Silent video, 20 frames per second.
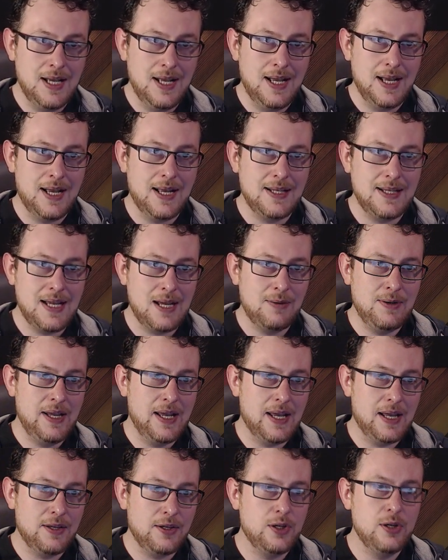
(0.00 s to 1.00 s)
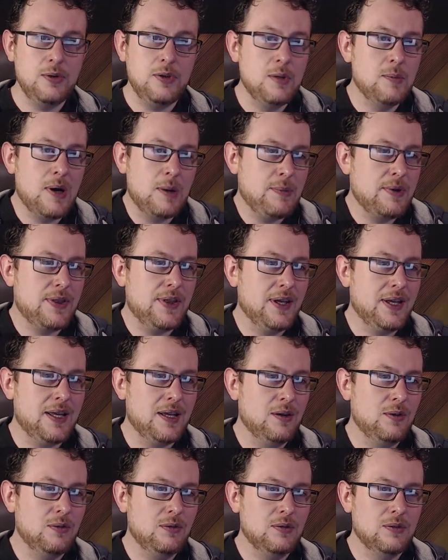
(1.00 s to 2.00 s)
and down here, you might be
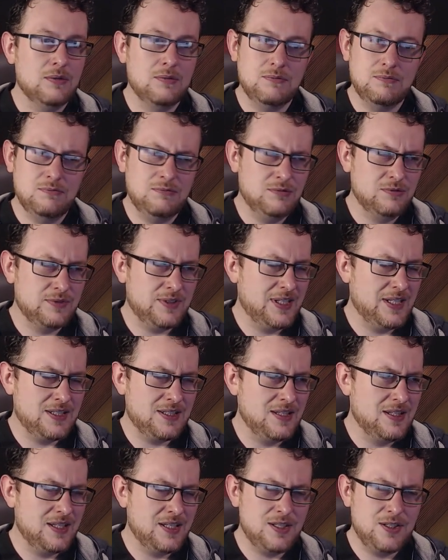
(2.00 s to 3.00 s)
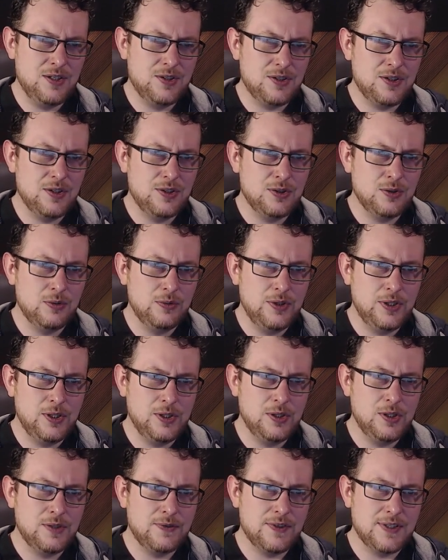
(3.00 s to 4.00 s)
thinking, well, isn't this just the tool you
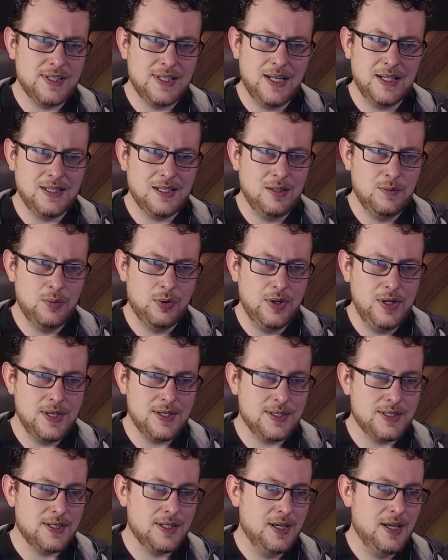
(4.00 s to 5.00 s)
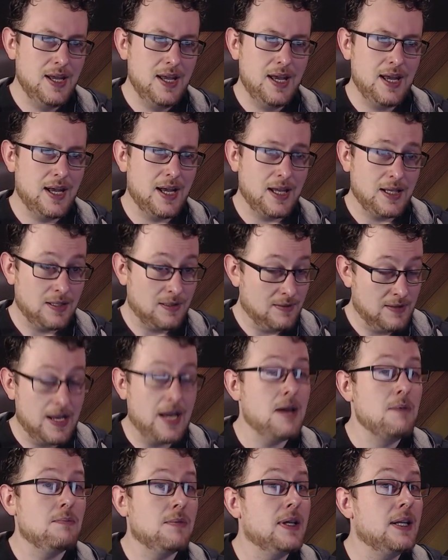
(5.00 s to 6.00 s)
use for selecting points? And yeah,
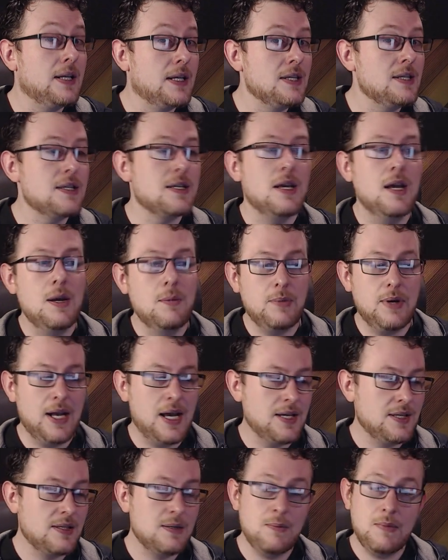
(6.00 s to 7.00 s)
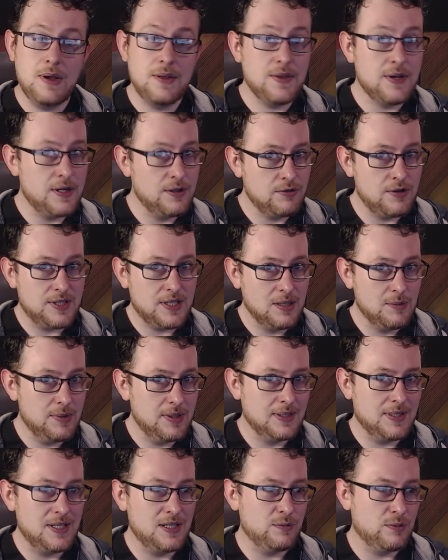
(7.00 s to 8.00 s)
it is, but it has some other interesting
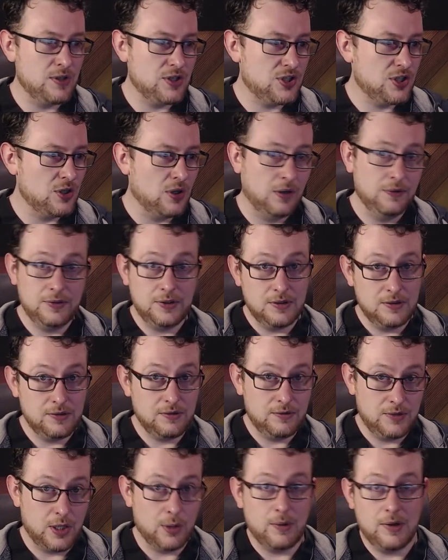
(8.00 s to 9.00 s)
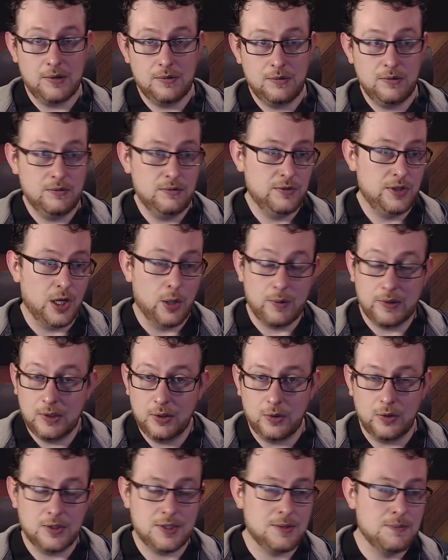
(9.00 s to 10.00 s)
abilities which often go
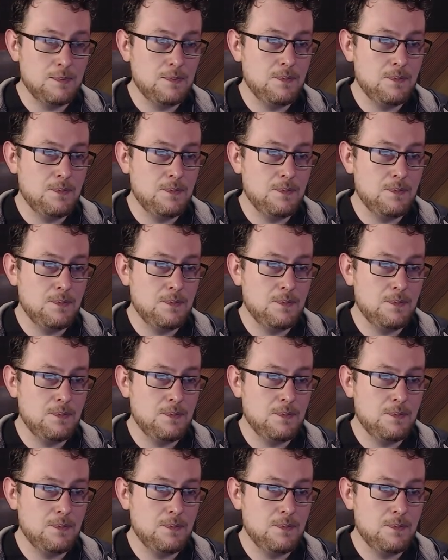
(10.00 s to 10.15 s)
overlooked.